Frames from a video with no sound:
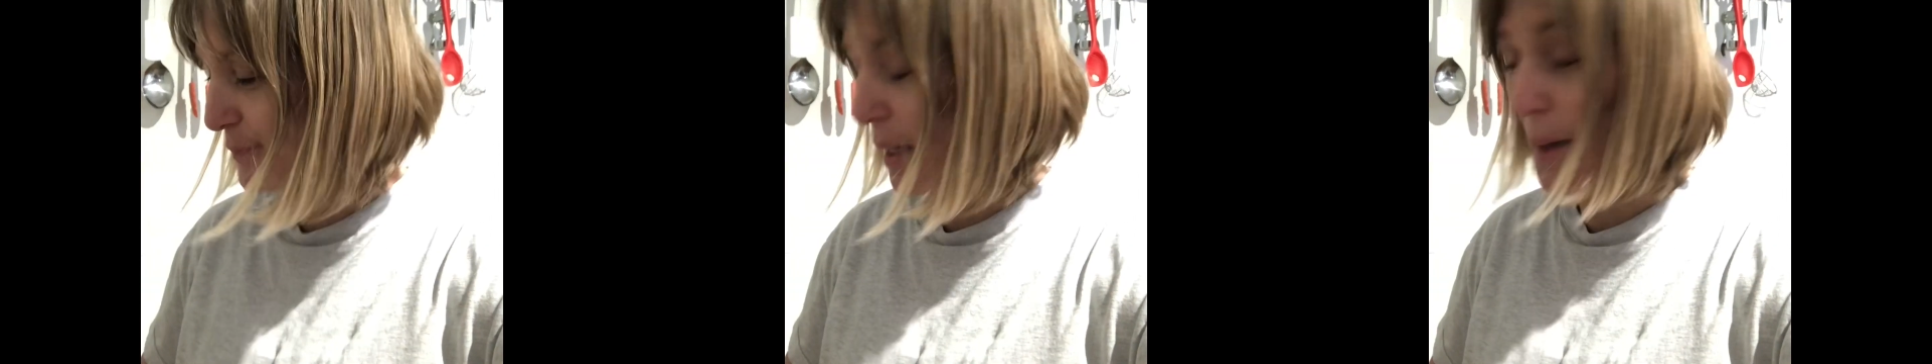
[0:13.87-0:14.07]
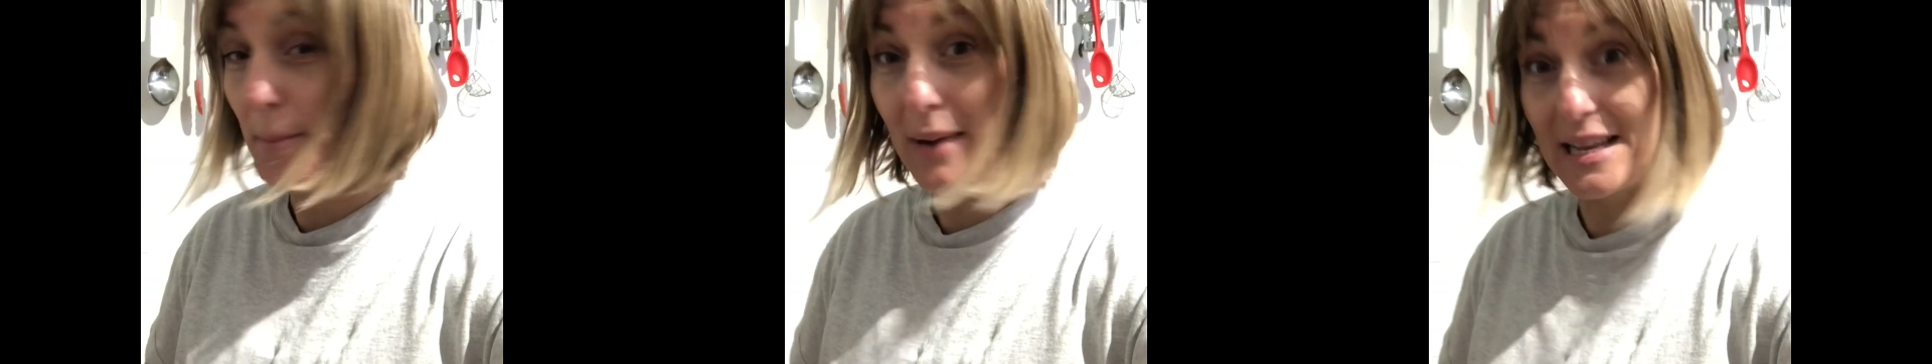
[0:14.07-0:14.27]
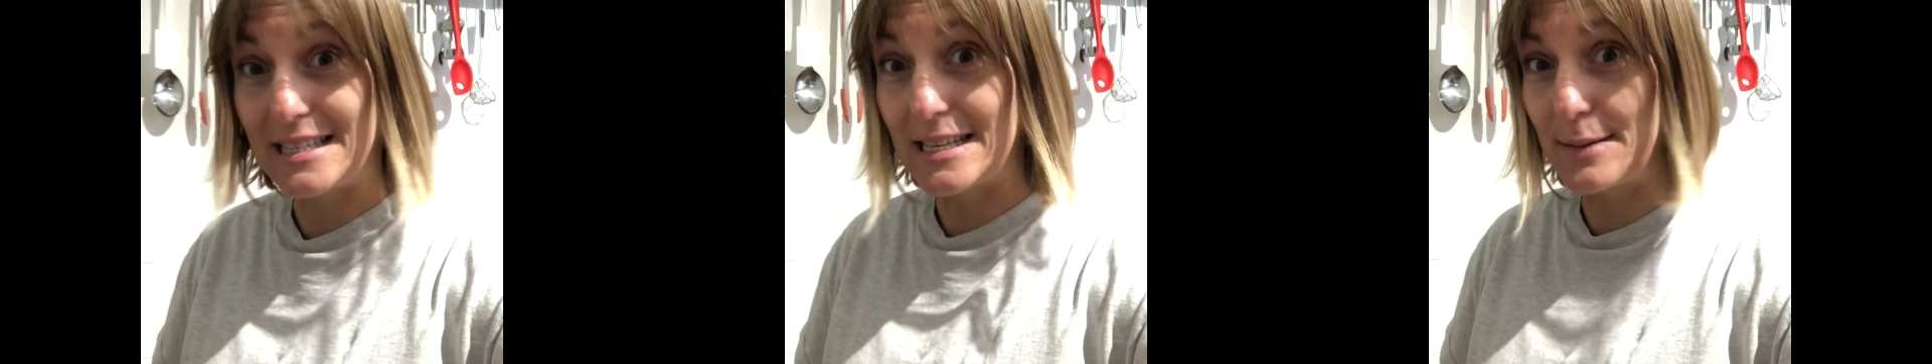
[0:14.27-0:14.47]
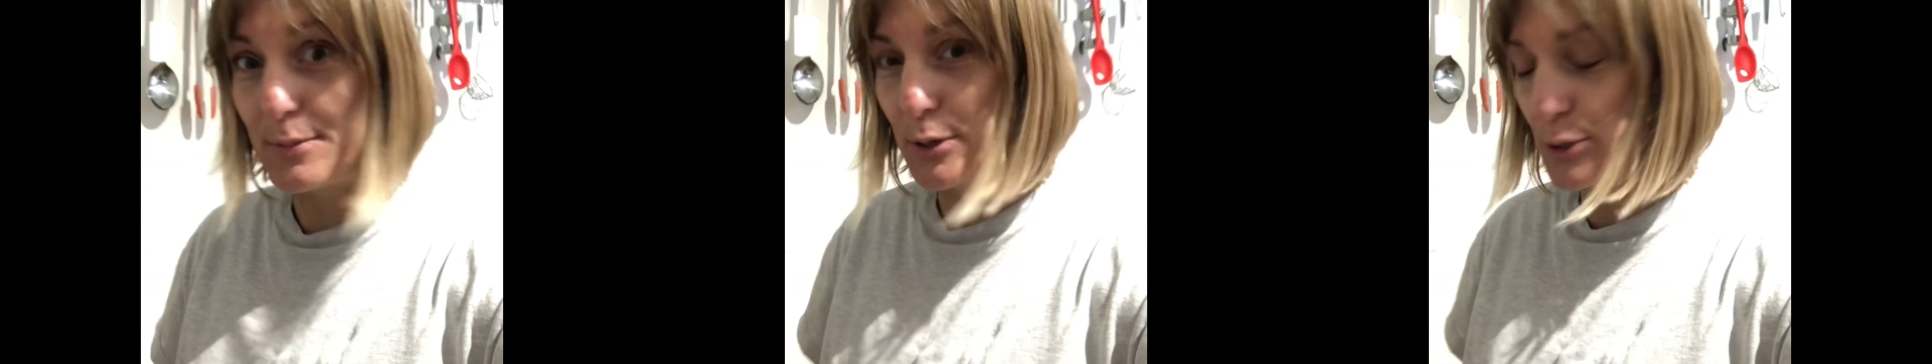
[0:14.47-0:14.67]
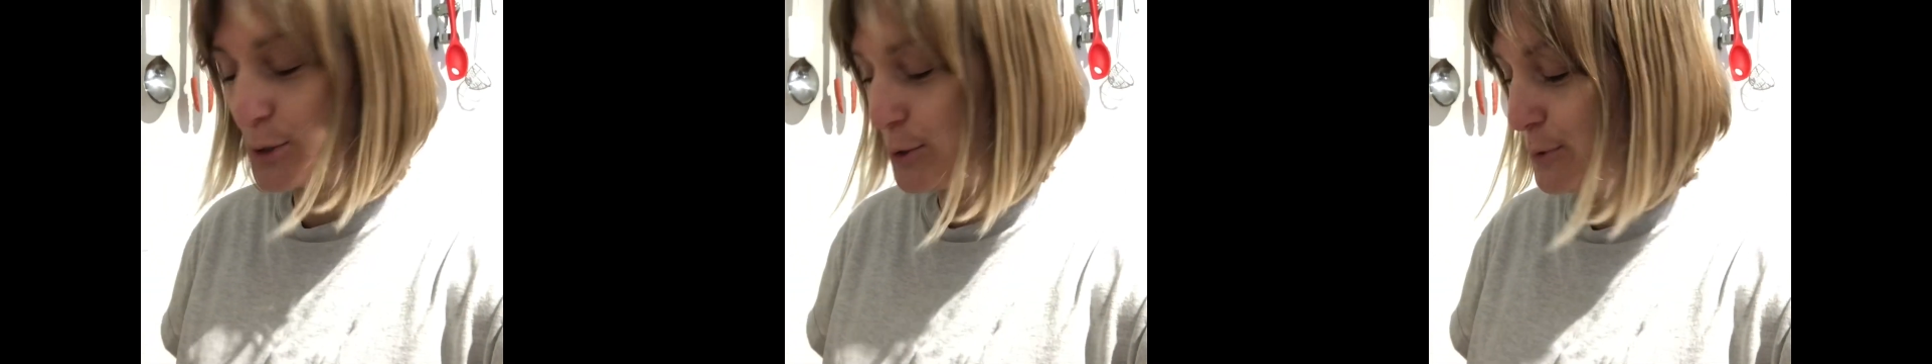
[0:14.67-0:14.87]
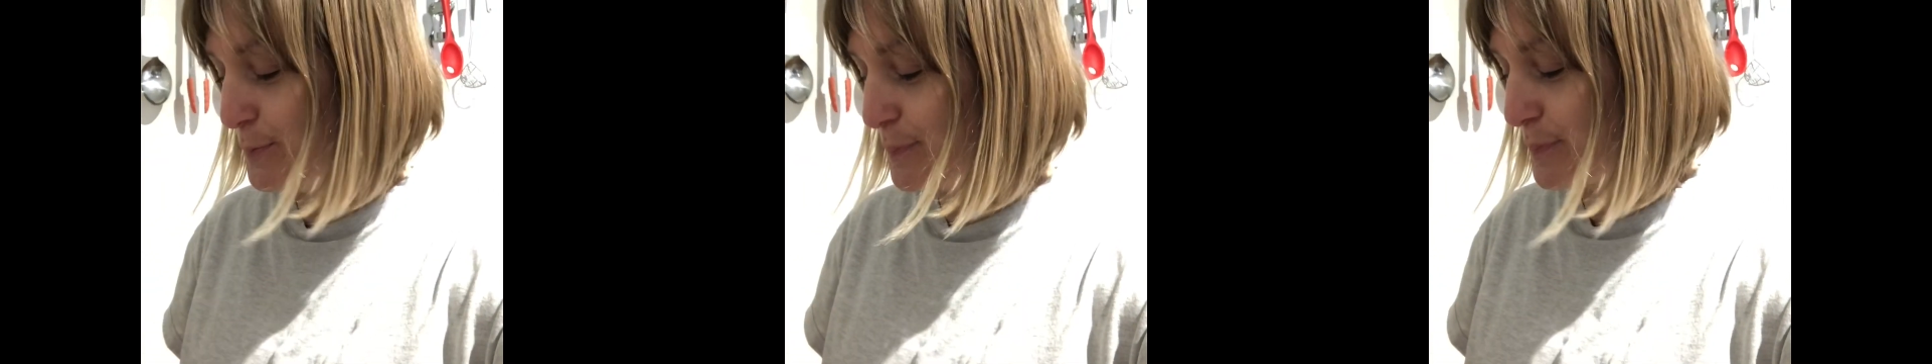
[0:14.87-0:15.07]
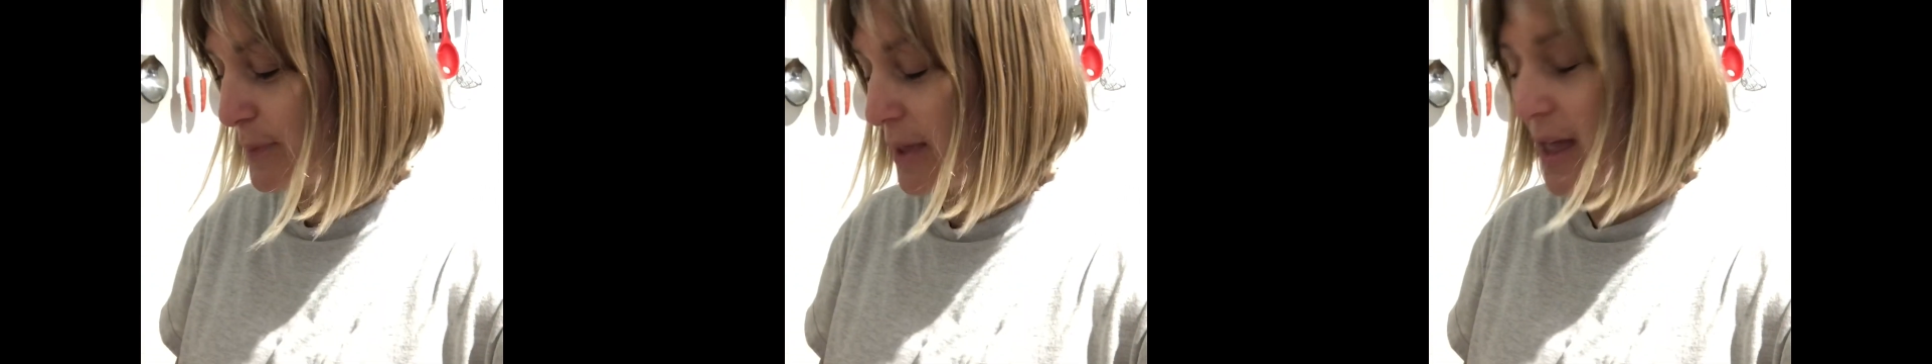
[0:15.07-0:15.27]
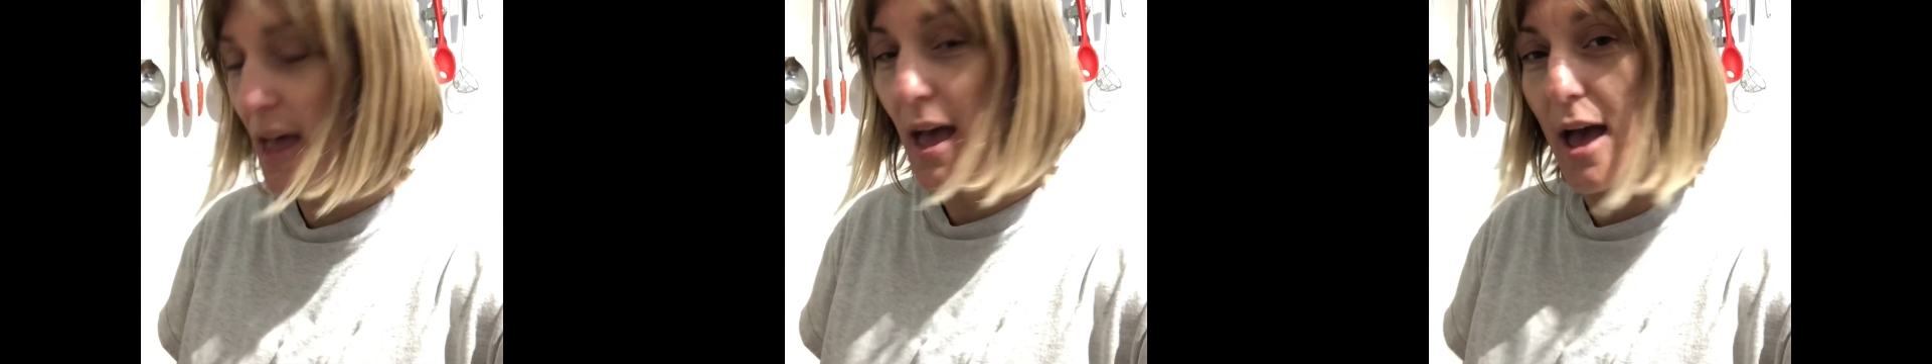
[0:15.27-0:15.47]
a plastic bottle,
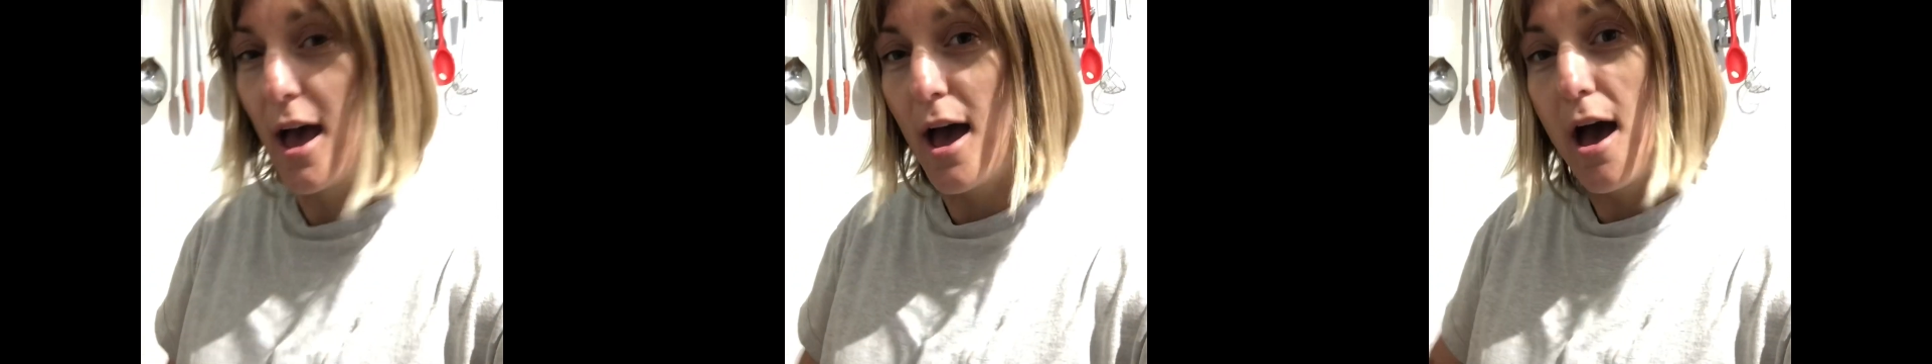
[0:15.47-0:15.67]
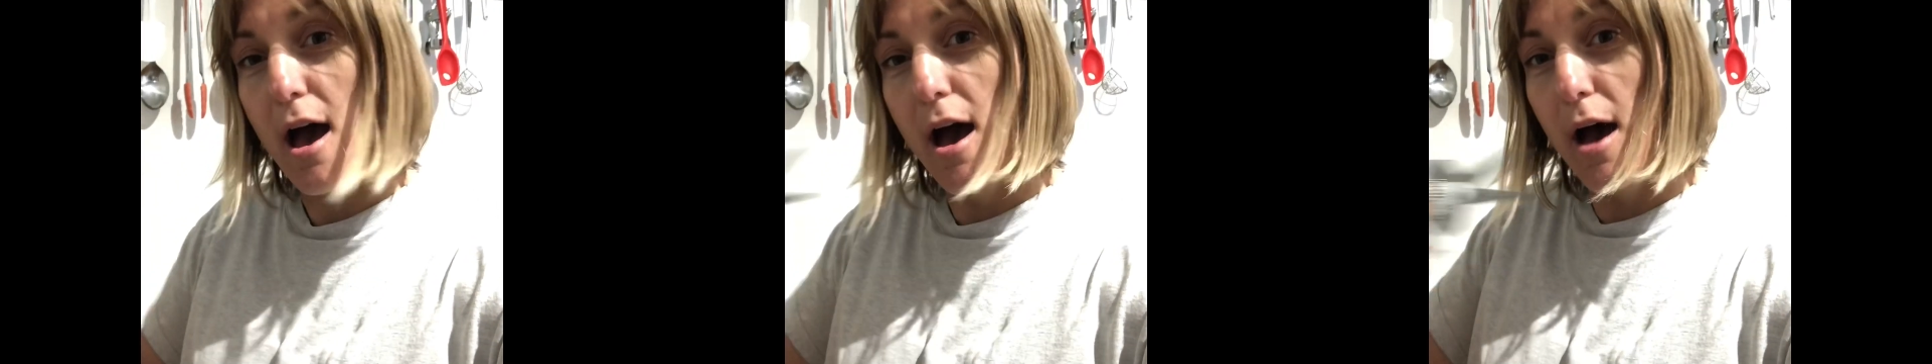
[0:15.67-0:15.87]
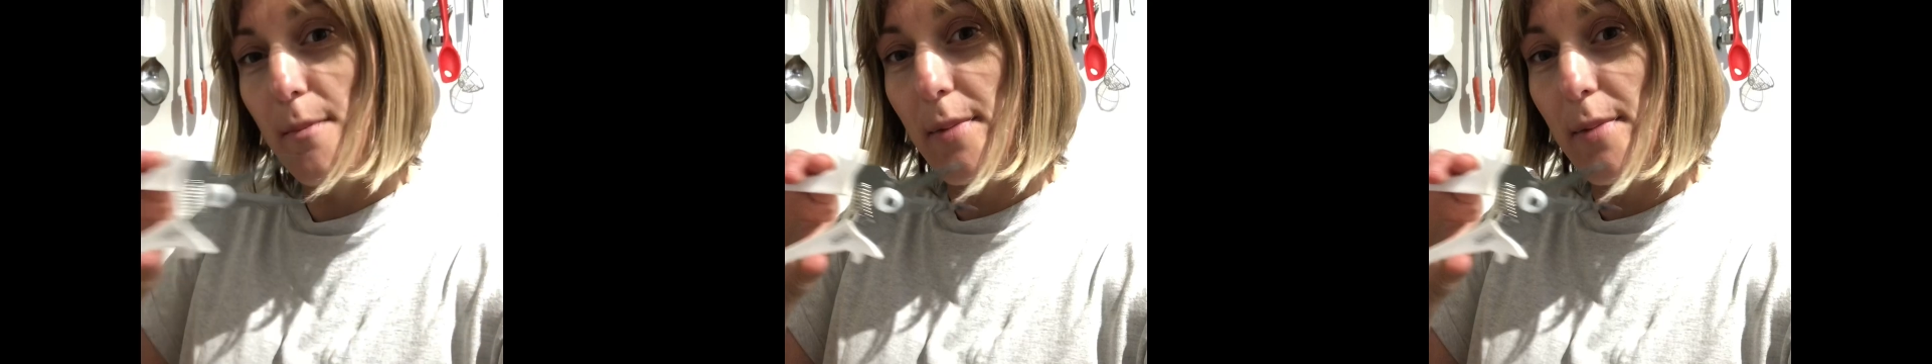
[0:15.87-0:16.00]
a